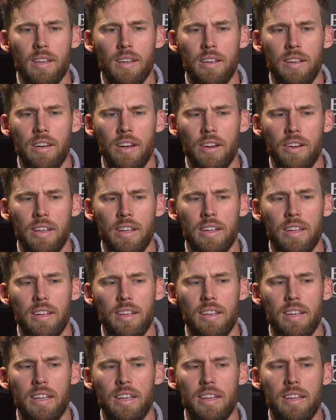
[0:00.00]
you know,
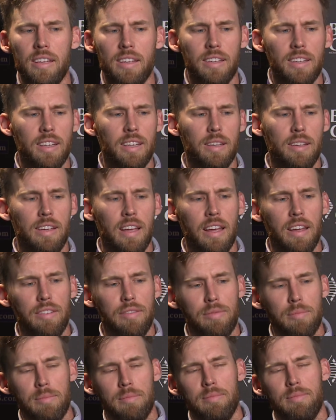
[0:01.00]
he
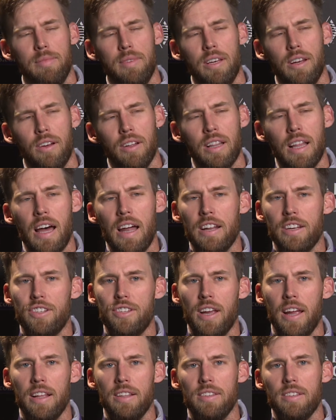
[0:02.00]
gave, you know, a lot of
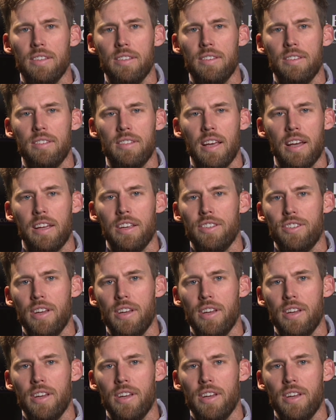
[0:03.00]
chances, second